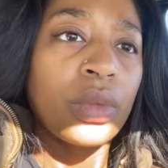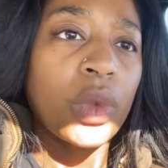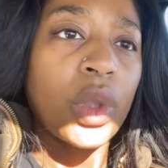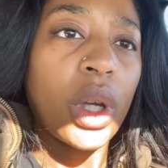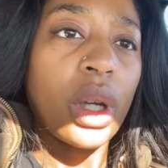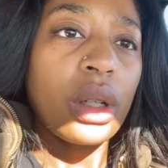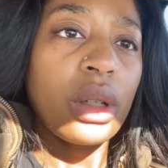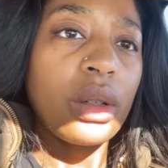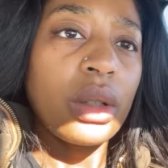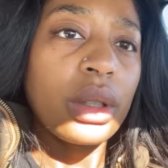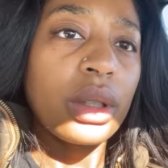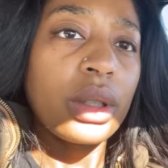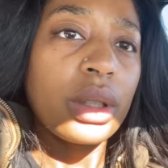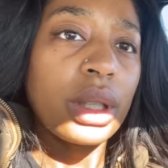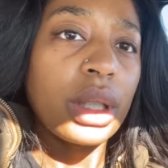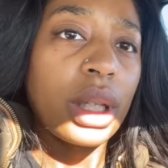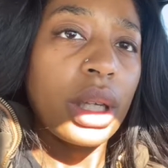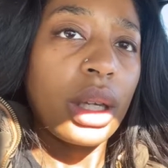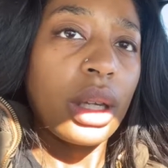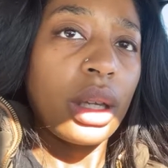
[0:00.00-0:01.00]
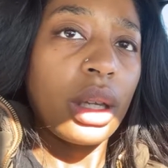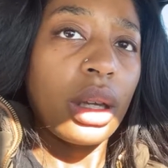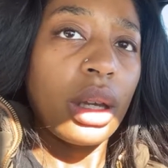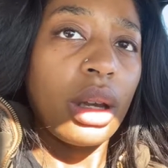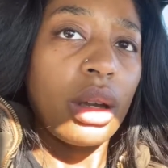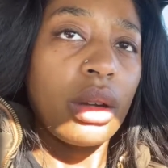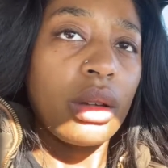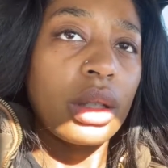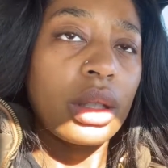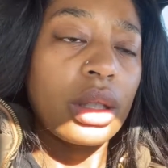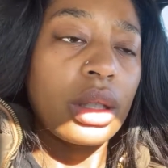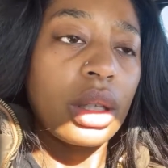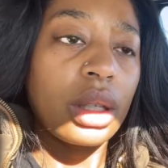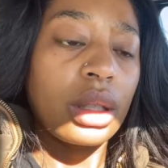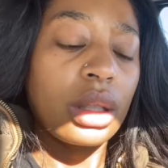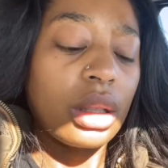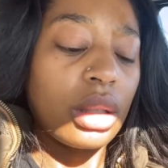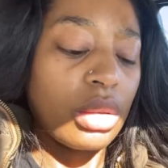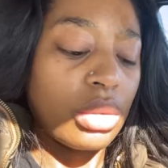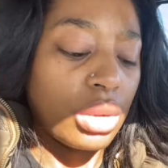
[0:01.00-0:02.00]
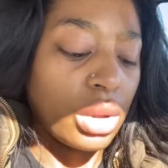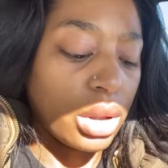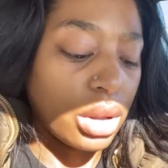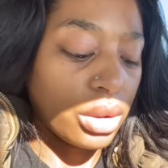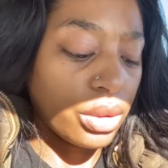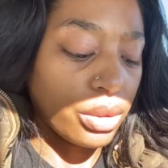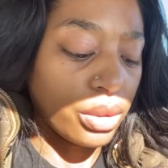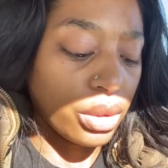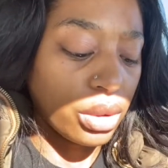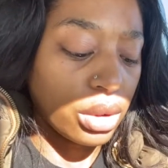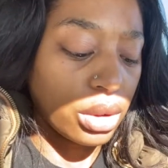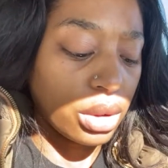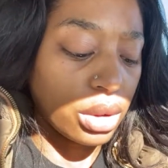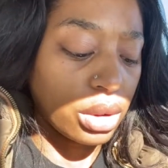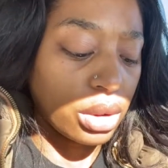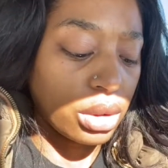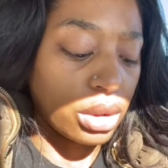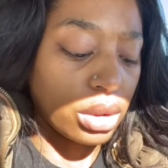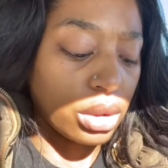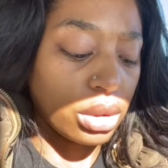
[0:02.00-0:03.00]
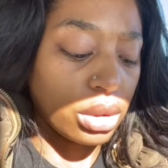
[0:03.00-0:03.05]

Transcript: y'all don't understand how excited I was for it